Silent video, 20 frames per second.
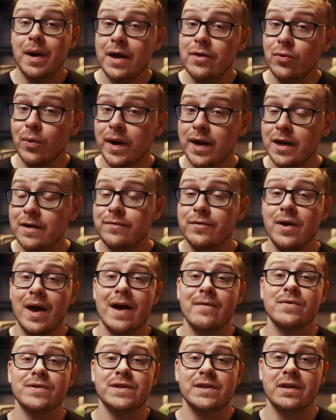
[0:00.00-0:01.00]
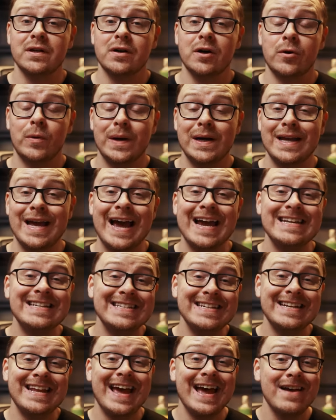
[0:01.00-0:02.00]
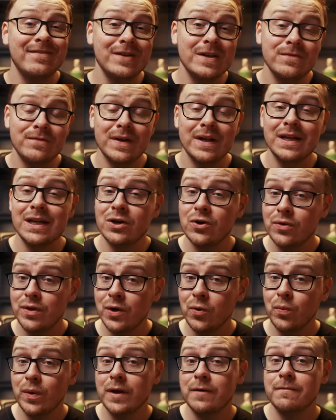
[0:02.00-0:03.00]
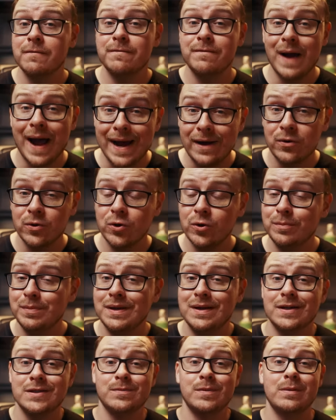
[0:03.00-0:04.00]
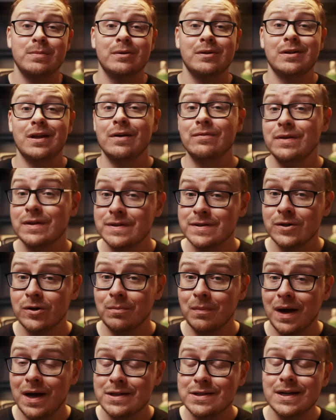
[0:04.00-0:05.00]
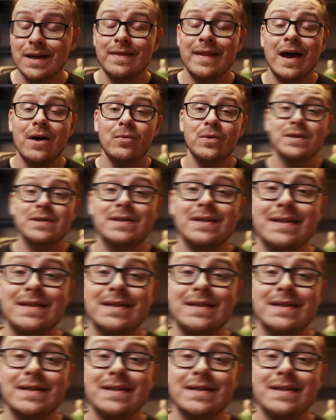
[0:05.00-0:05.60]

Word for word: By the way, if you haven't seen it already, I did have a video video that went viral because people loved it so much, and that was